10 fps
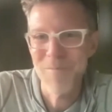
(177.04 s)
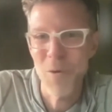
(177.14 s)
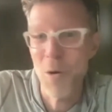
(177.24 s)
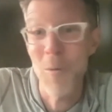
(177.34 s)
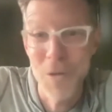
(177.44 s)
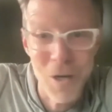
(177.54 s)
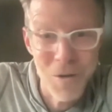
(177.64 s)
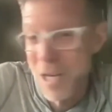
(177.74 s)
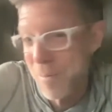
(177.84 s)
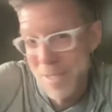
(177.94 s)
forward
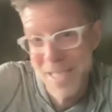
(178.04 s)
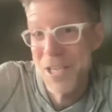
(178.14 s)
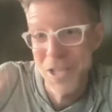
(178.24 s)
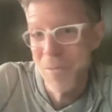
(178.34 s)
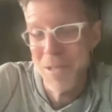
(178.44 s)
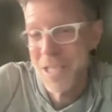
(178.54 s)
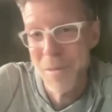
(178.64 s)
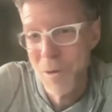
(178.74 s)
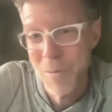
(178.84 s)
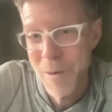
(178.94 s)
shows up, essentially what's in
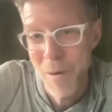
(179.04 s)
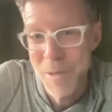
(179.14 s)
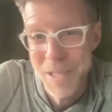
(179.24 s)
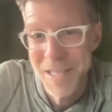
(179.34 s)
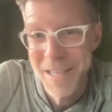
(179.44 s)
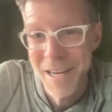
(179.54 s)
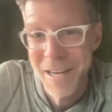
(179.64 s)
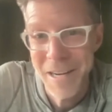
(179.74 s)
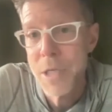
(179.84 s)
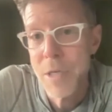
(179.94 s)
the book. We almost didn't
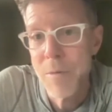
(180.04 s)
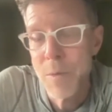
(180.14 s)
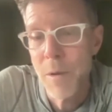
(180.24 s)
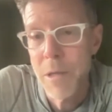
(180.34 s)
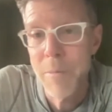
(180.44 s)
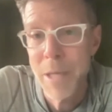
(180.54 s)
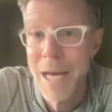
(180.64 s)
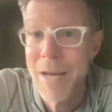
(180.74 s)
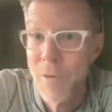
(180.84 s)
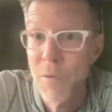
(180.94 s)
edit it. She was willing to be
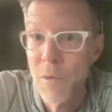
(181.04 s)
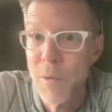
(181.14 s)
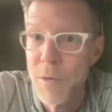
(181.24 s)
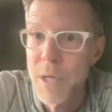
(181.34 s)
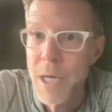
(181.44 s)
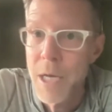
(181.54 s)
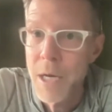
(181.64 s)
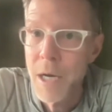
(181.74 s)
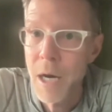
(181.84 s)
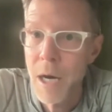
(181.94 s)
that vulnerable
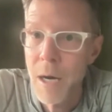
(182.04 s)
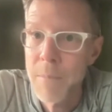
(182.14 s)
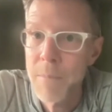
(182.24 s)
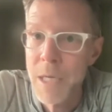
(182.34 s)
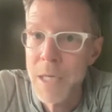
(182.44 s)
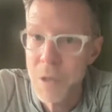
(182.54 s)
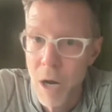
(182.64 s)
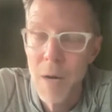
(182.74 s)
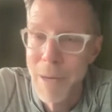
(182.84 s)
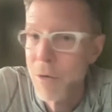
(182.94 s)
and
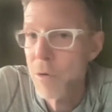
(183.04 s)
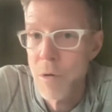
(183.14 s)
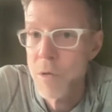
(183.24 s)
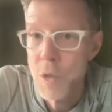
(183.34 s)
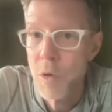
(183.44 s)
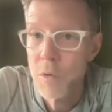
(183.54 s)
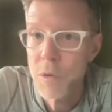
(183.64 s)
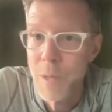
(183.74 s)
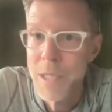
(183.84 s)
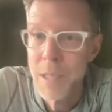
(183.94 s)
talk about her own
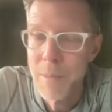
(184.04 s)
struggles raising